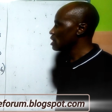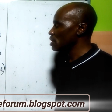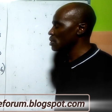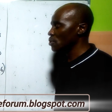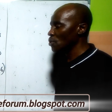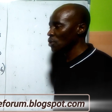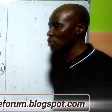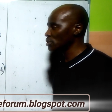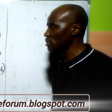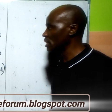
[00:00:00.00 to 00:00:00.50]
in
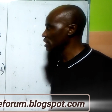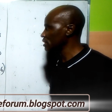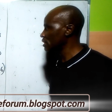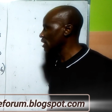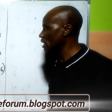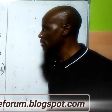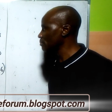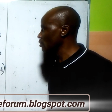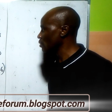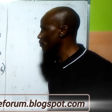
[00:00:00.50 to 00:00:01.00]
100
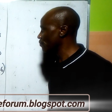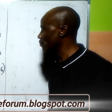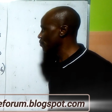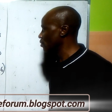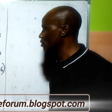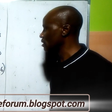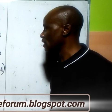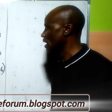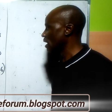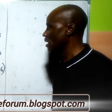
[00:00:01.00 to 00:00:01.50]
grams of
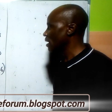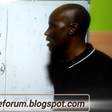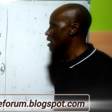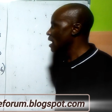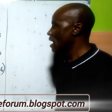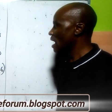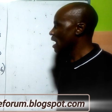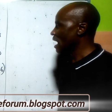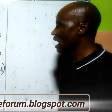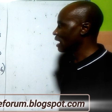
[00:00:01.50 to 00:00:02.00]
water
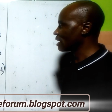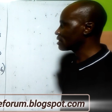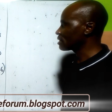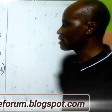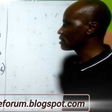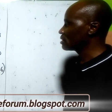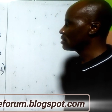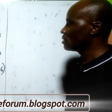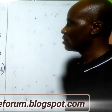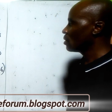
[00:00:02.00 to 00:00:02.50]
at
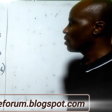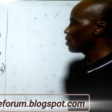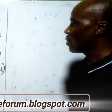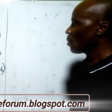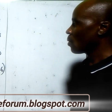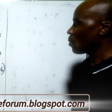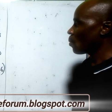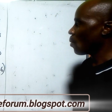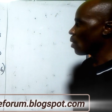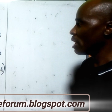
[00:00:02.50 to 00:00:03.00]

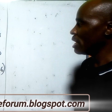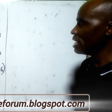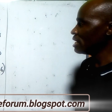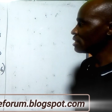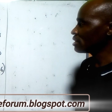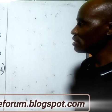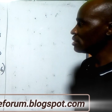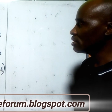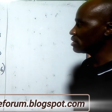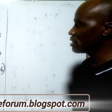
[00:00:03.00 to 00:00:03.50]

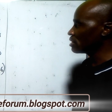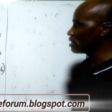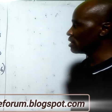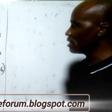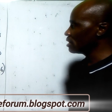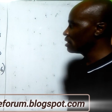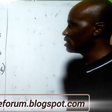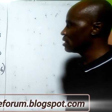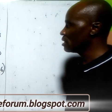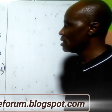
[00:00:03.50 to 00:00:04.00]
180
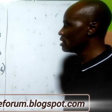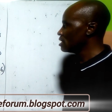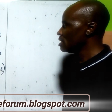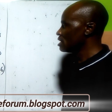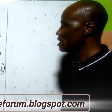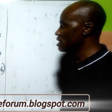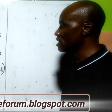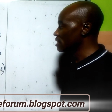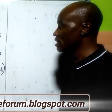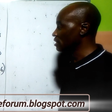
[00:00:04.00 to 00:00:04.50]
degree
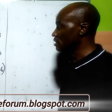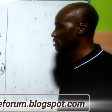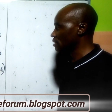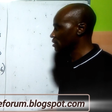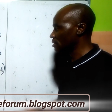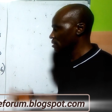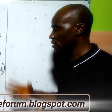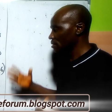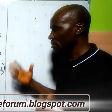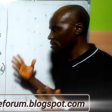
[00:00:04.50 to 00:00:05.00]

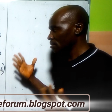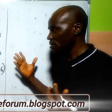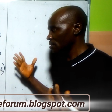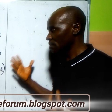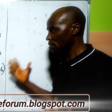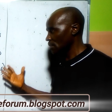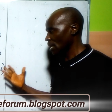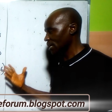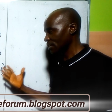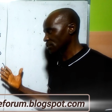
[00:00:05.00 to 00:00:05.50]
is
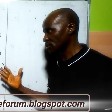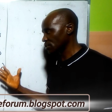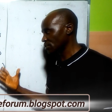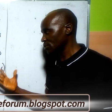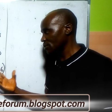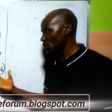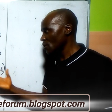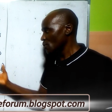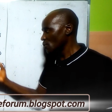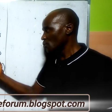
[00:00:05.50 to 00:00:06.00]
dash.
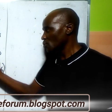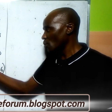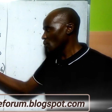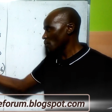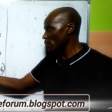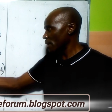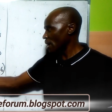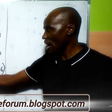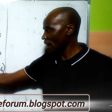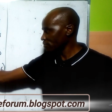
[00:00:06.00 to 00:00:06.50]
So
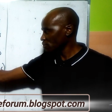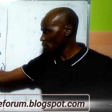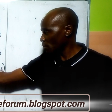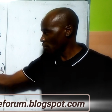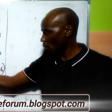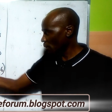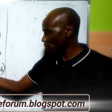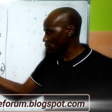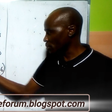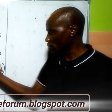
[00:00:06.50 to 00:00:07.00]
we have some
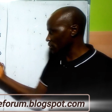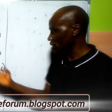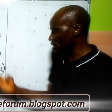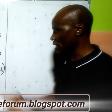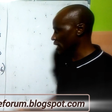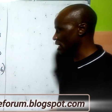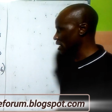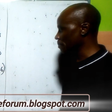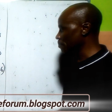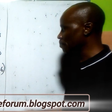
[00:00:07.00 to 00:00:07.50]
options
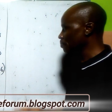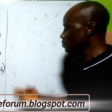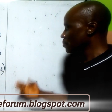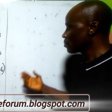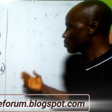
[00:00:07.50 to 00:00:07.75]
here.